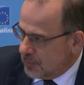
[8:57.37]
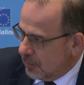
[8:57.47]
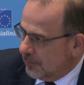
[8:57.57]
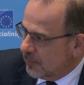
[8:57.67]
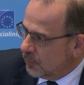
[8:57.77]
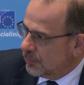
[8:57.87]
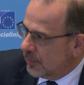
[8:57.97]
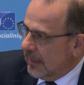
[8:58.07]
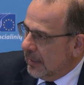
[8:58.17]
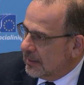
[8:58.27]
So there was a
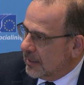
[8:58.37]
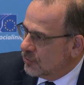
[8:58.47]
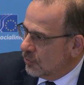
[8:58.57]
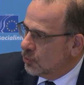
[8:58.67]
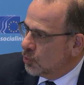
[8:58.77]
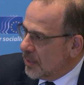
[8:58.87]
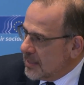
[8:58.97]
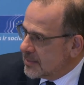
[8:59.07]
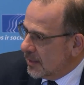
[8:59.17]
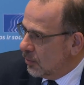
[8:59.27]
clear intention to
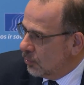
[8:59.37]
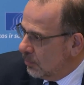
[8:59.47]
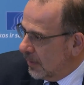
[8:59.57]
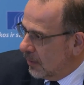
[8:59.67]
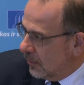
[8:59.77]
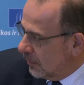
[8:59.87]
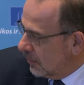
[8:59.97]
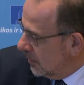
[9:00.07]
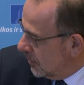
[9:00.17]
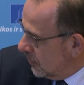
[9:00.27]
listen, not to make all,
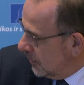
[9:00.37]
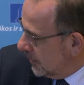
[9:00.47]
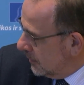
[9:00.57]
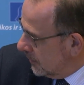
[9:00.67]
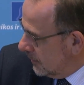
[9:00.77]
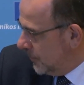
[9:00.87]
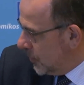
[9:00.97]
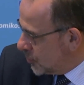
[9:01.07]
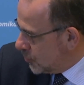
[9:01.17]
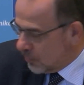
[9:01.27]
uh, only the,
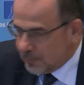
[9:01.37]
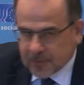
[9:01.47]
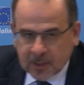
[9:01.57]
a uh, show.